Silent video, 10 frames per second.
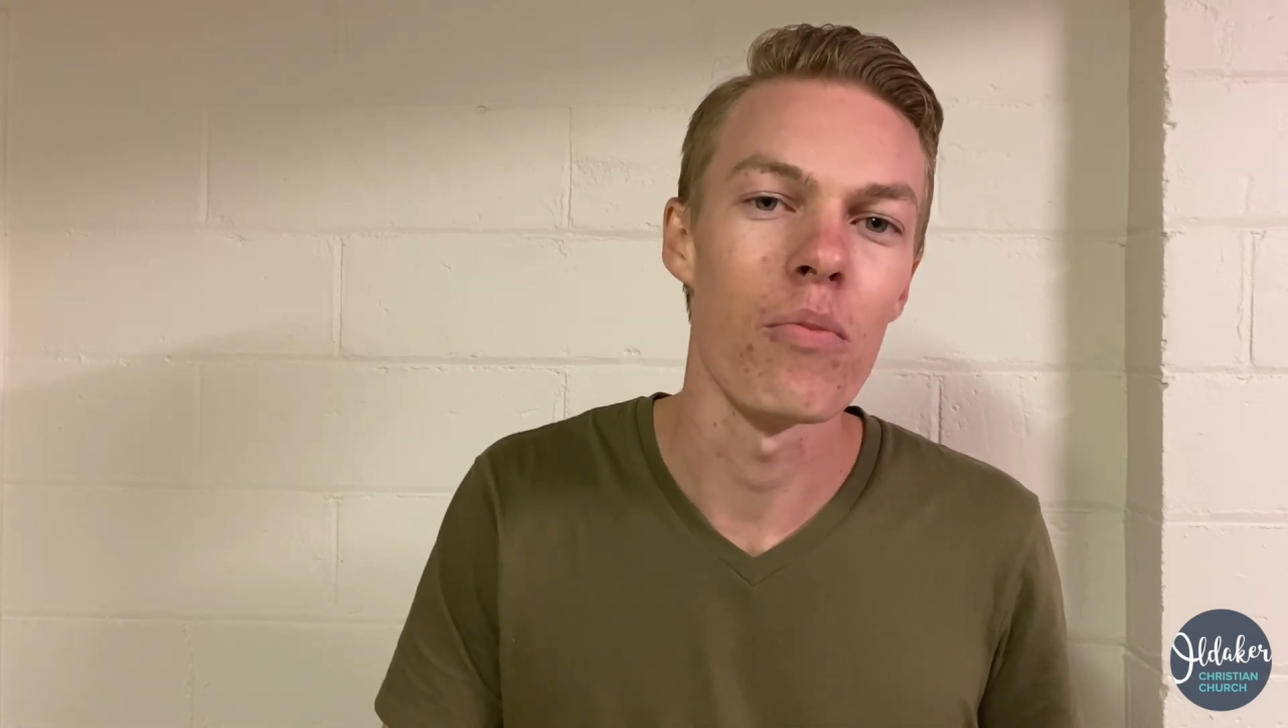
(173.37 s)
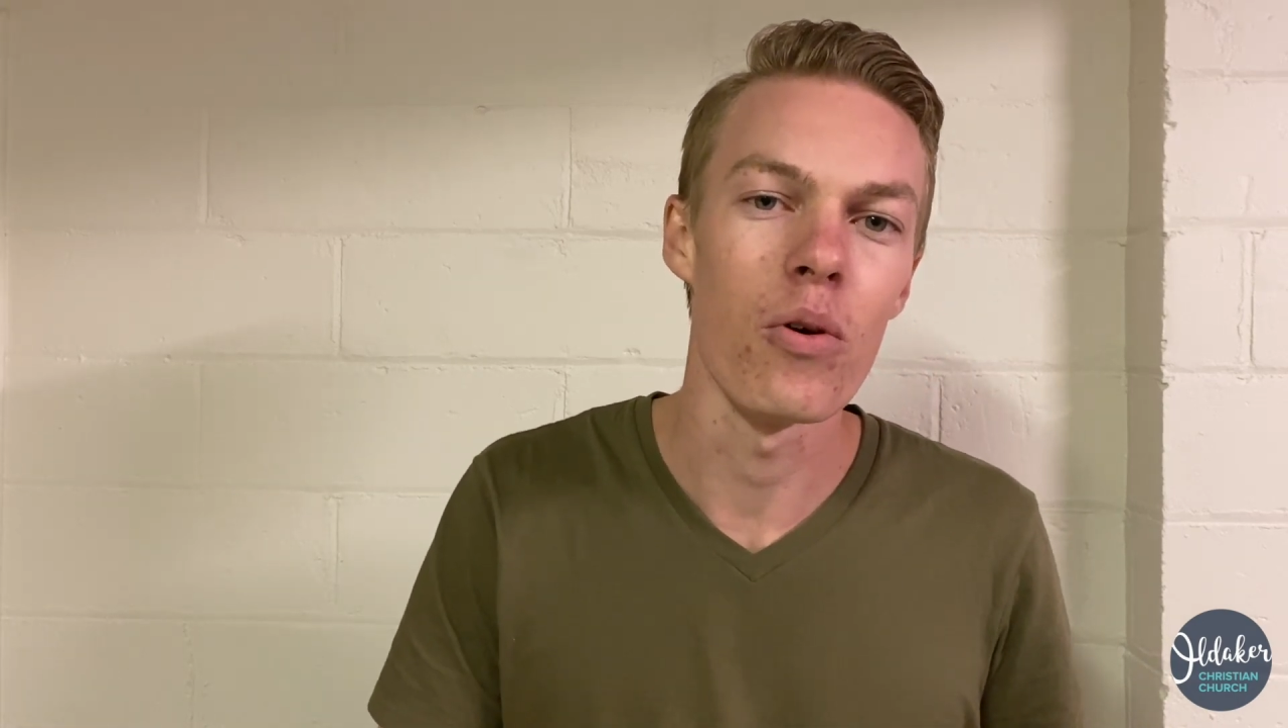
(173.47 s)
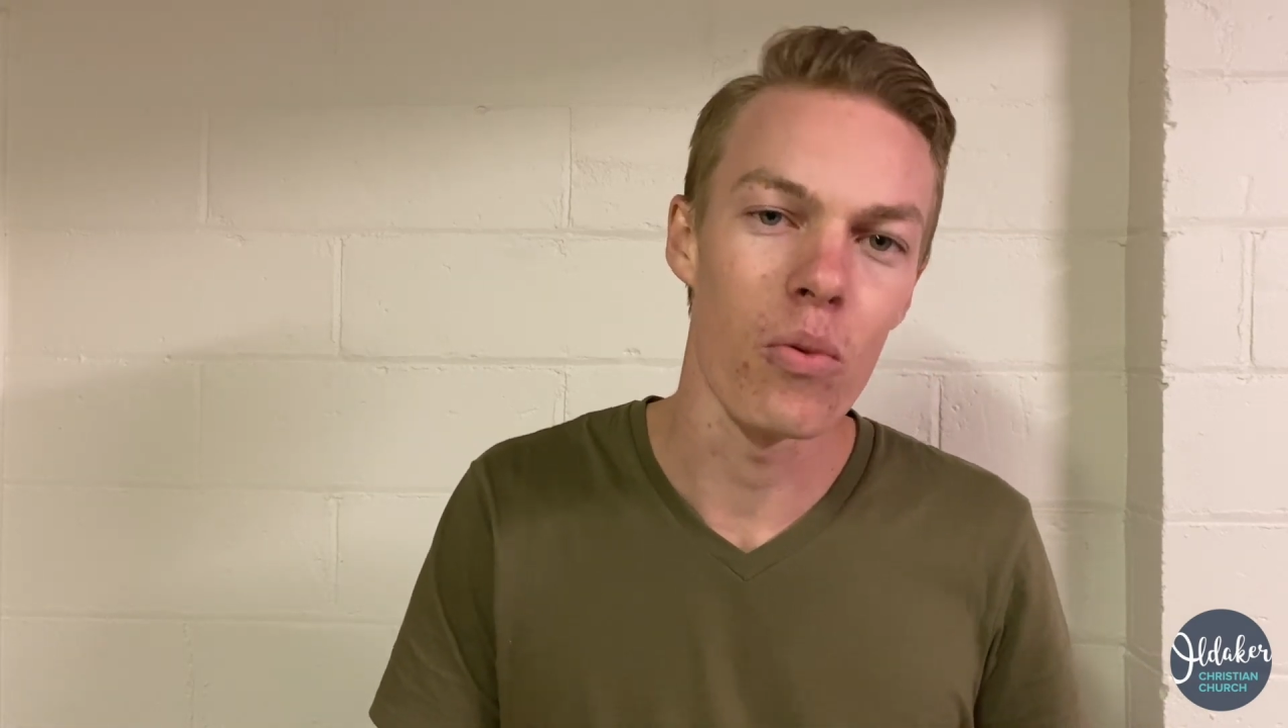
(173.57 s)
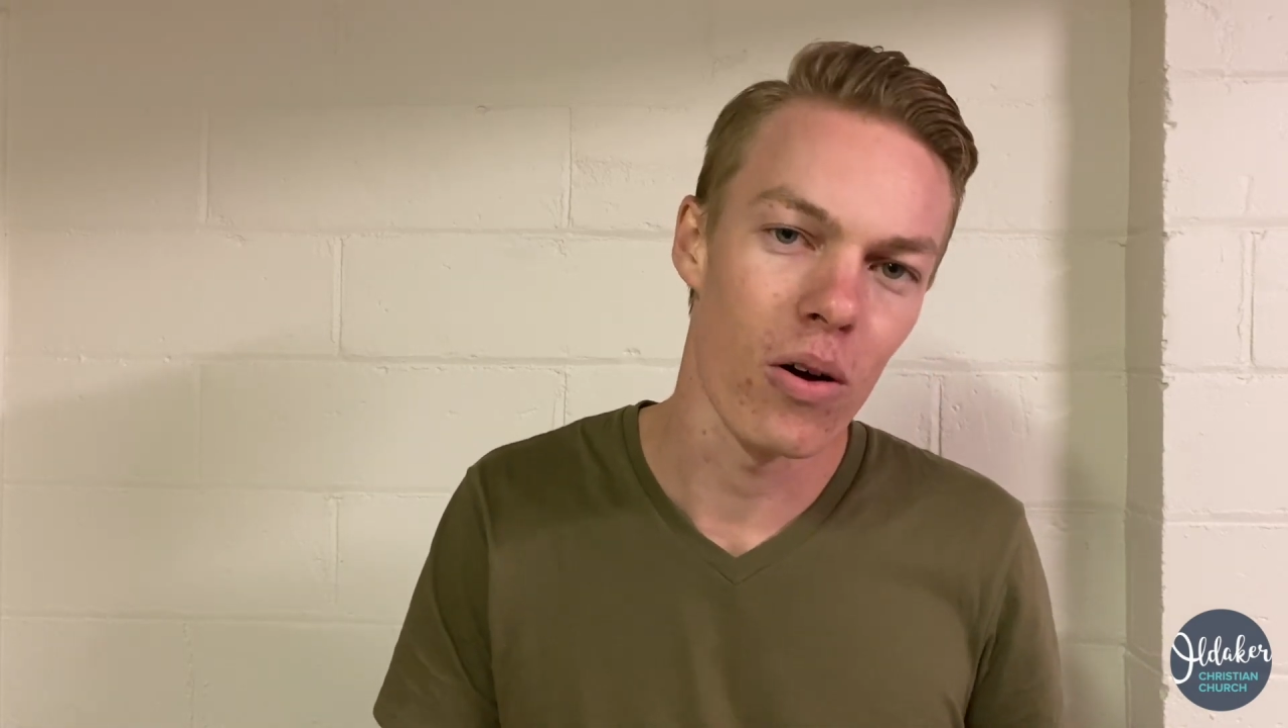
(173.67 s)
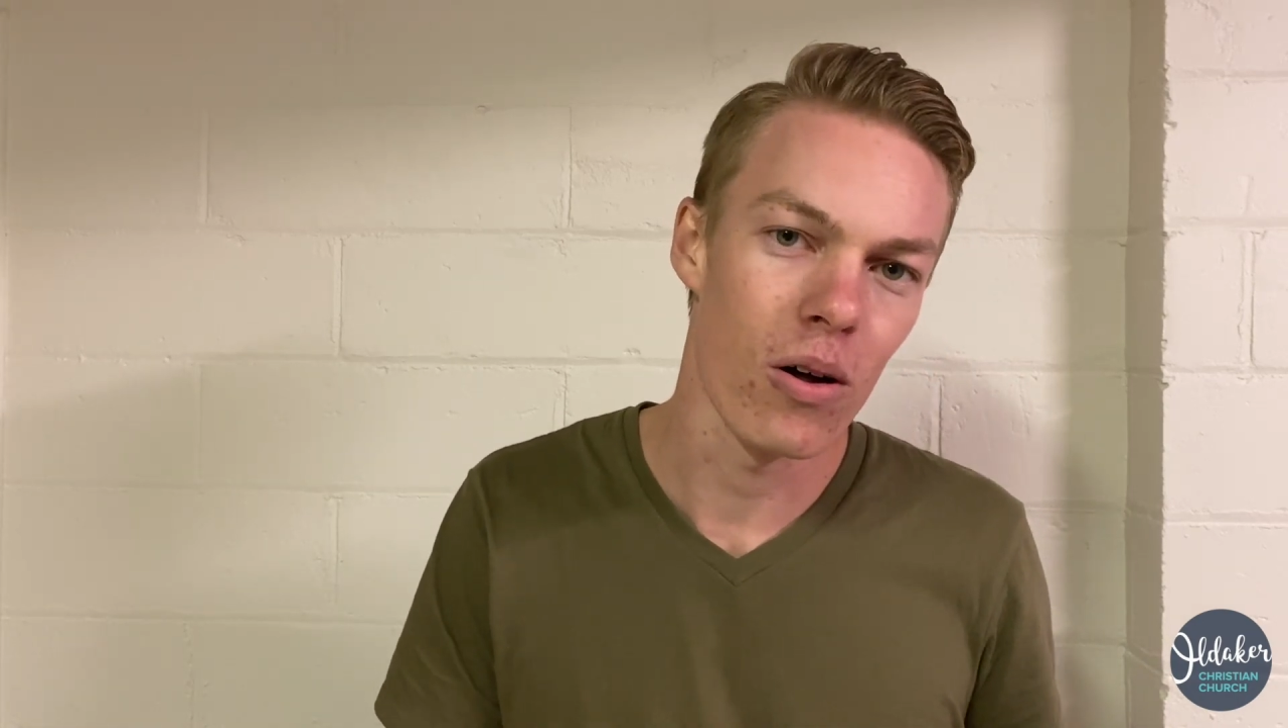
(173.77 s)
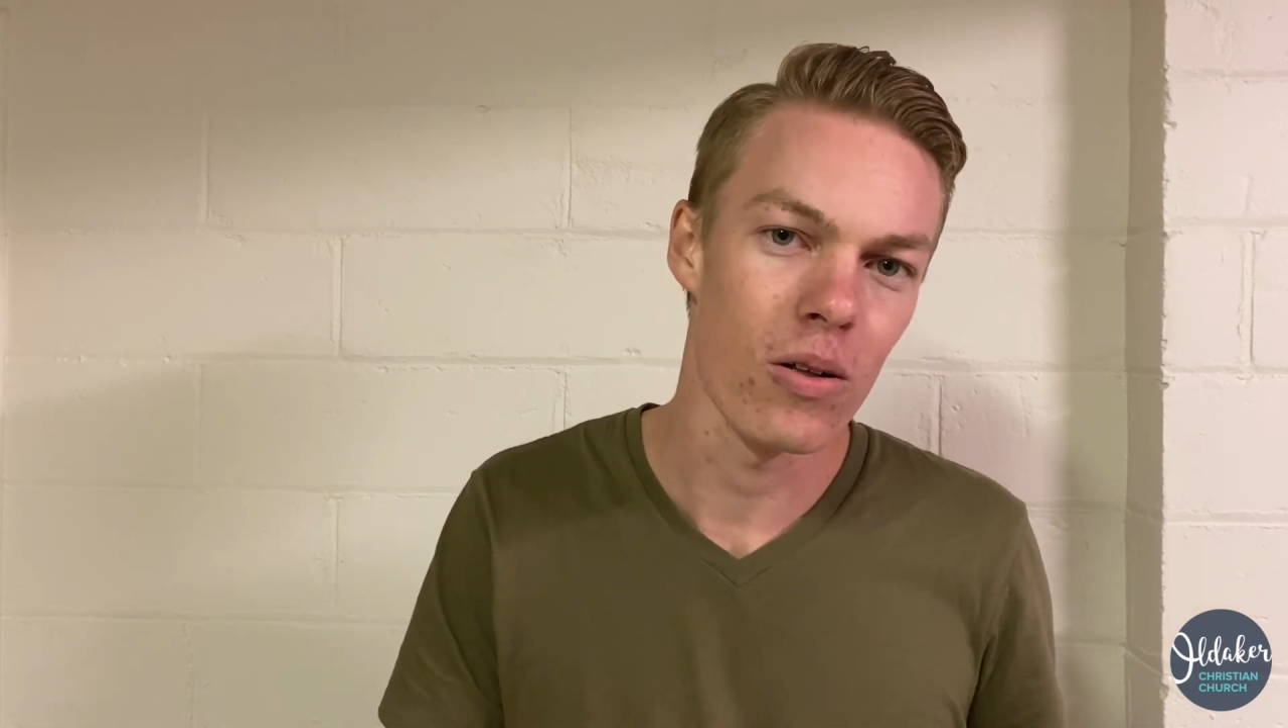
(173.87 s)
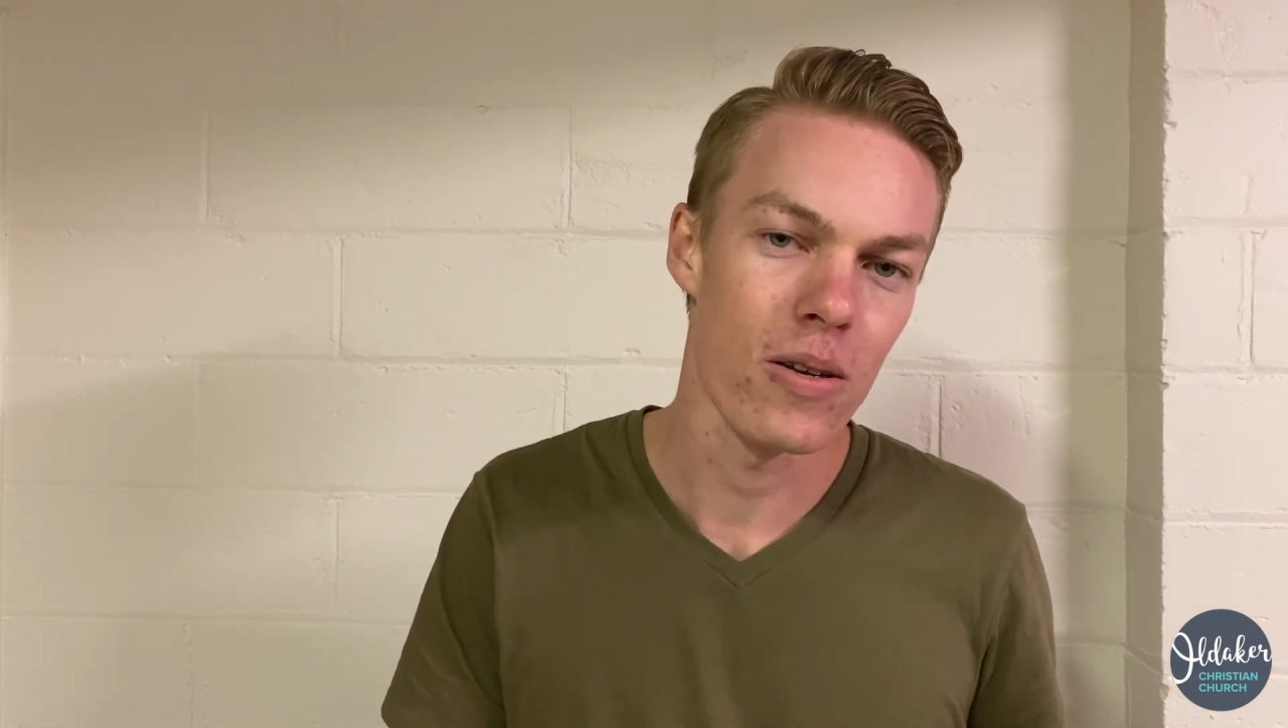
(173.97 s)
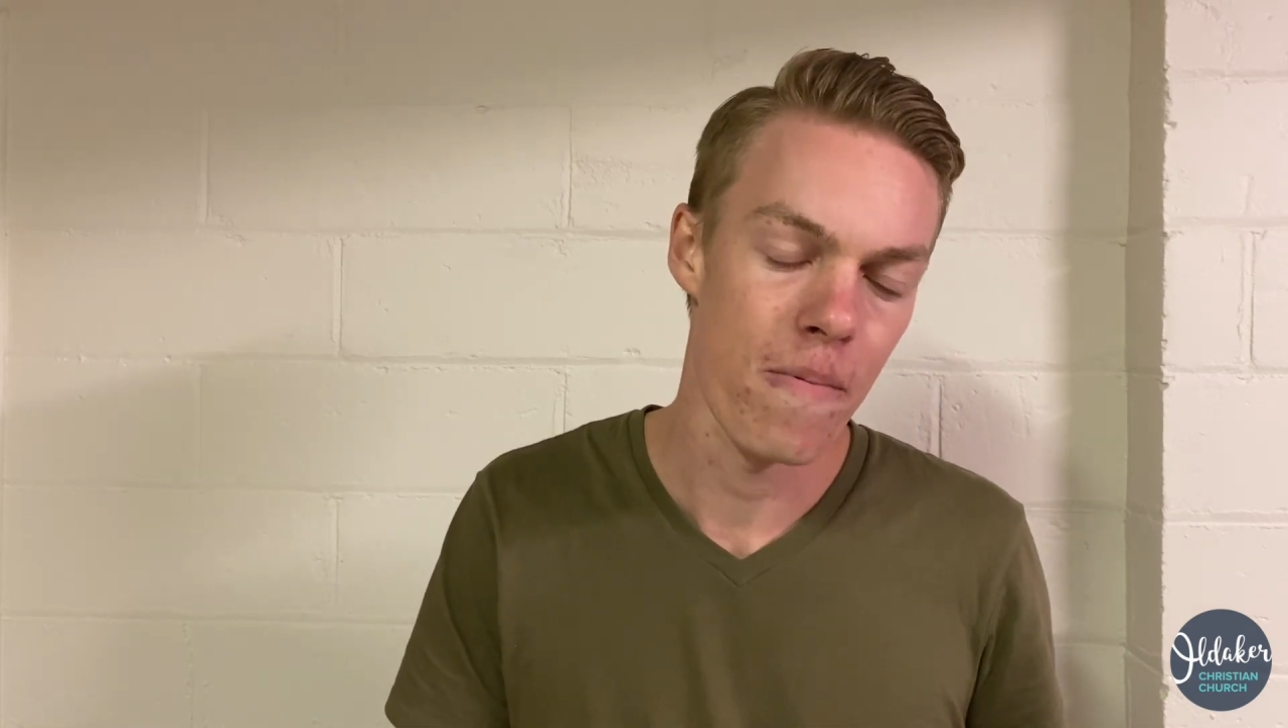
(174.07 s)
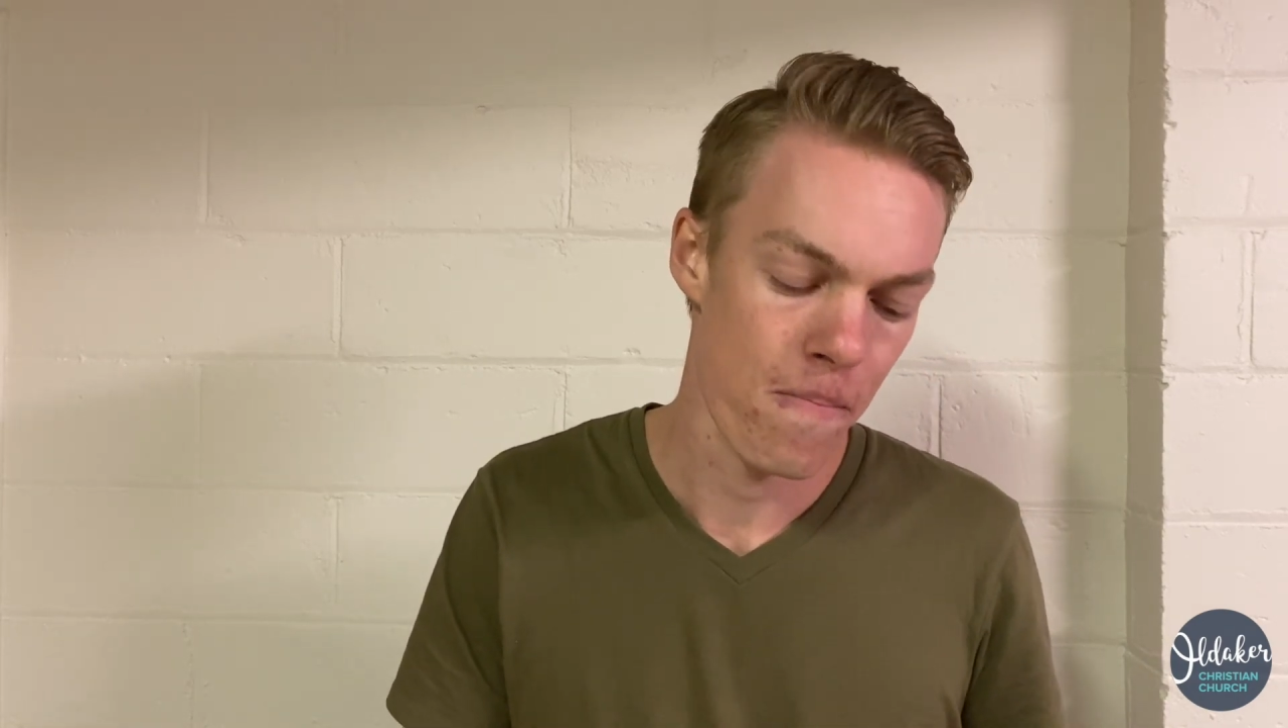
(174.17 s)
the world.